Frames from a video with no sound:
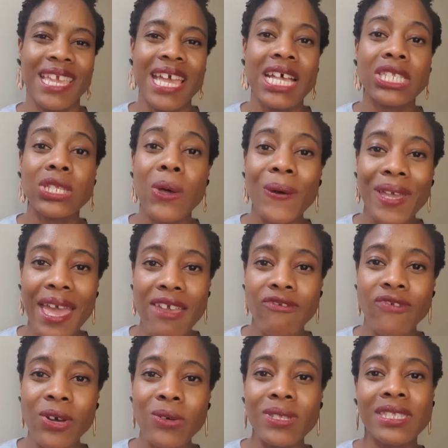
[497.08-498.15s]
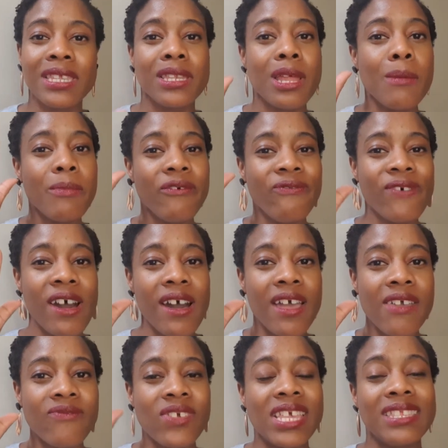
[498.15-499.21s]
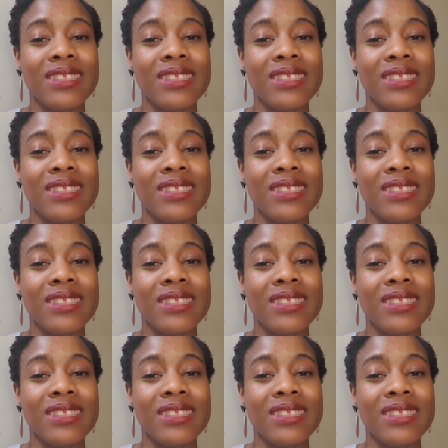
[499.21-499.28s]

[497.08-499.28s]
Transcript: So, okay, folks, number 5 is